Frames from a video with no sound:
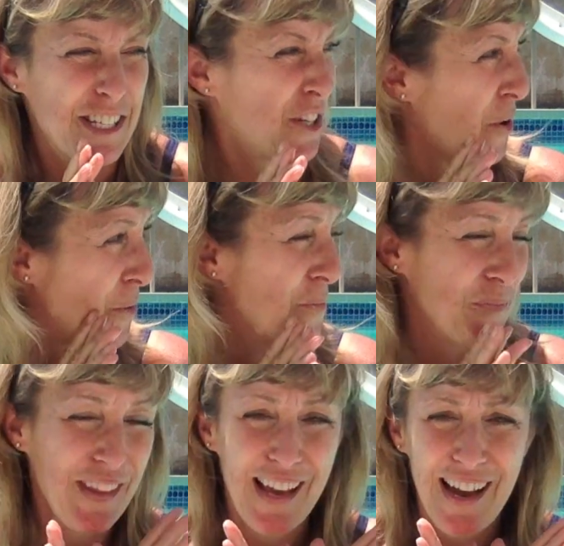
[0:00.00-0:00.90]
so
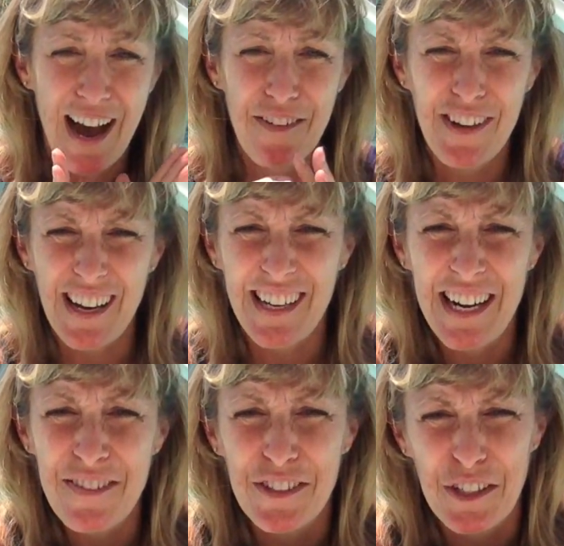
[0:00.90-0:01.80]
I've got
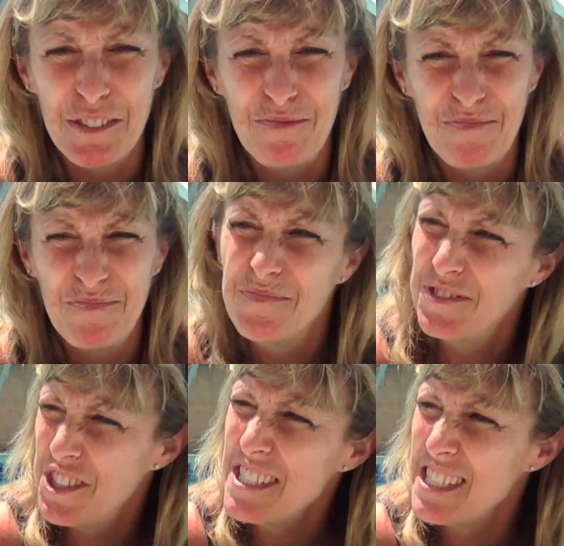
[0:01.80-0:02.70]
kind of
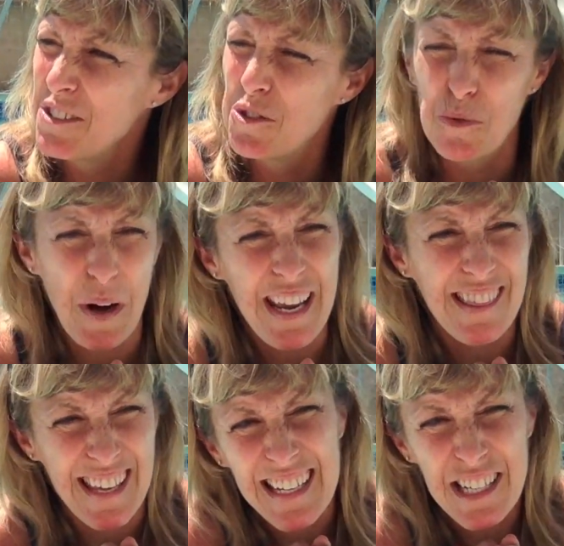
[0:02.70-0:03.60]
just a great
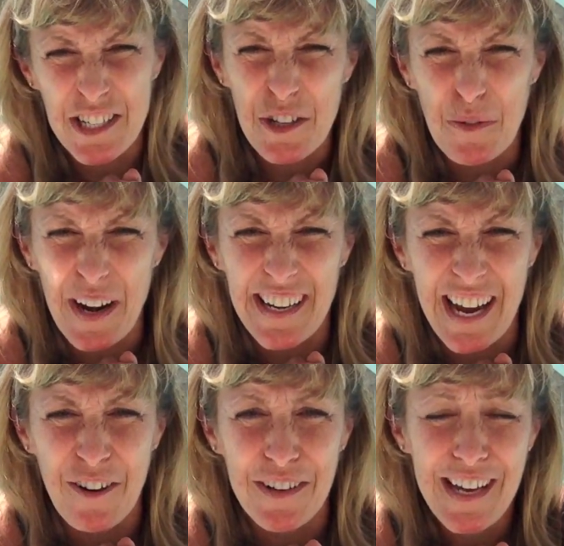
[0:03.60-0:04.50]
thing to do right
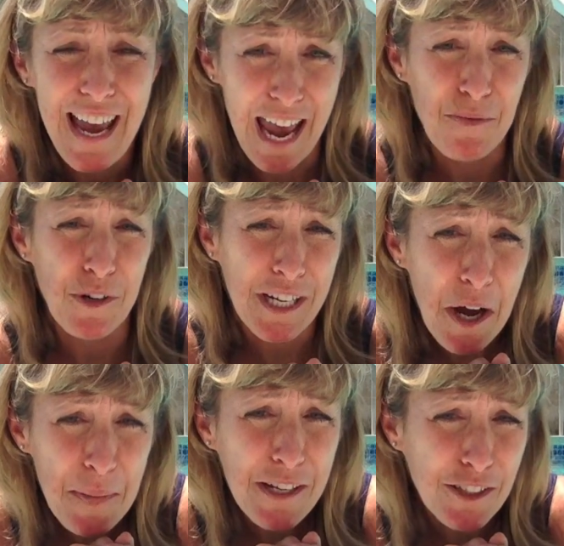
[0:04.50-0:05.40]
now. And we're
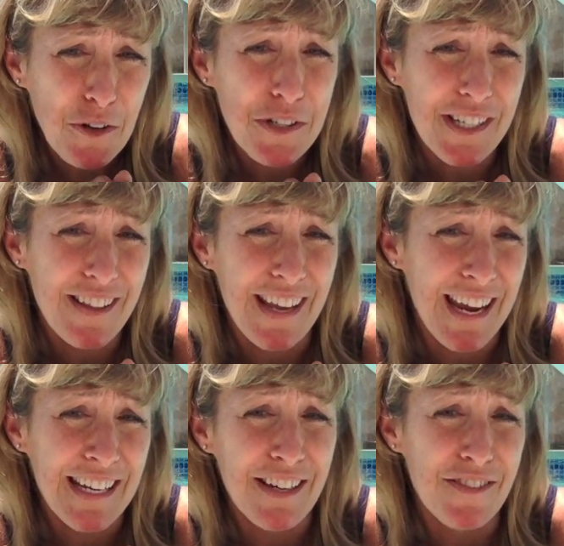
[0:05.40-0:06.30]
coming close to the
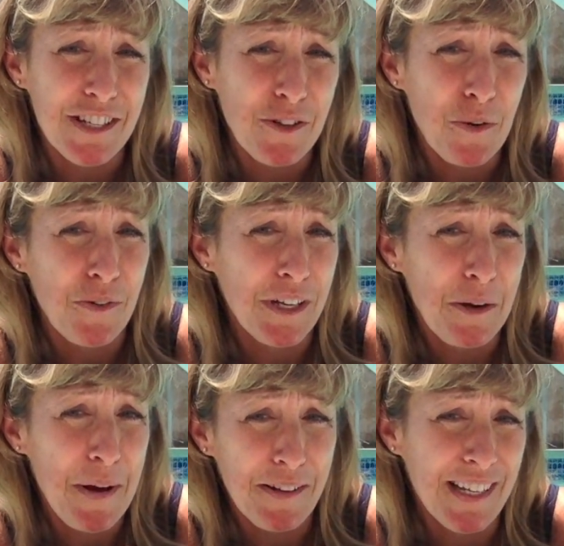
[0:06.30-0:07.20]
end of this whole thing
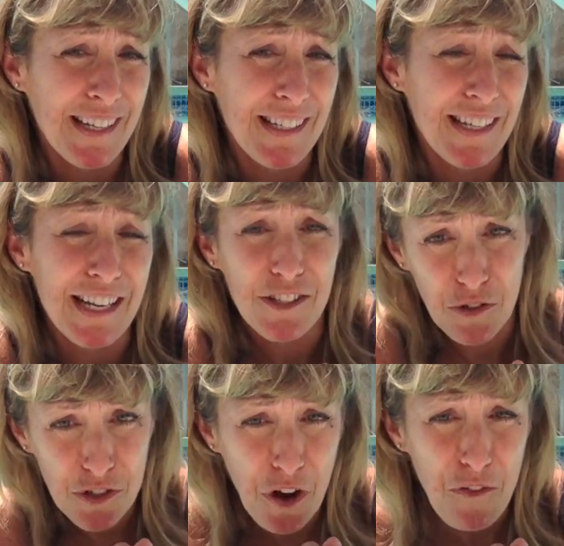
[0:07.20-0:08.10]
about density.
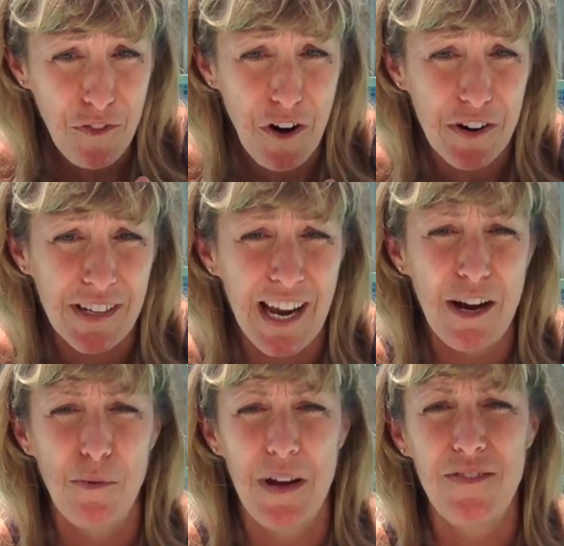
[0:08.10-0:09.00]
So far
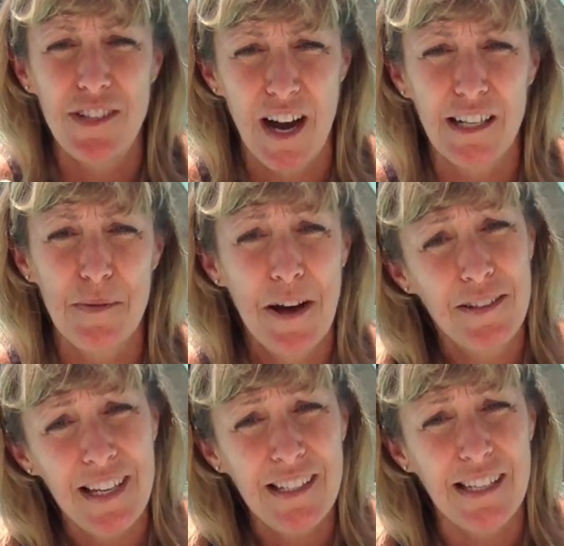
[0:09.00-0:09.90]
today, we've talked about
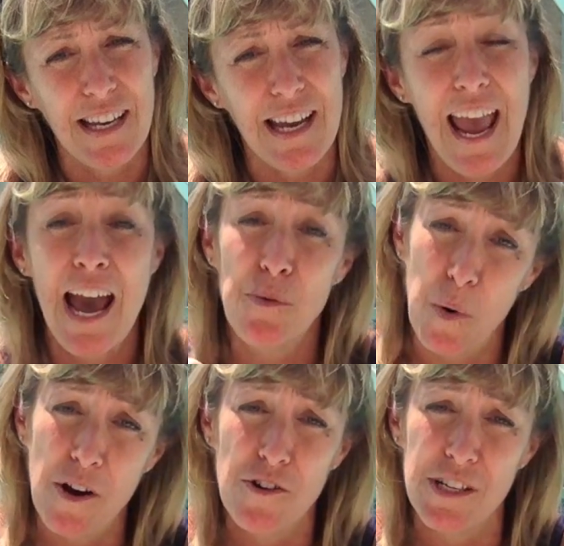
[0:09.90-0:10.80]
density and
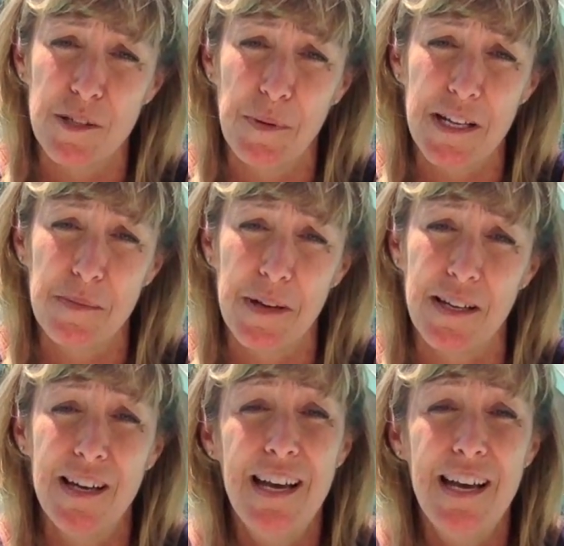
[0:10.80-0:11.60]
water displacement.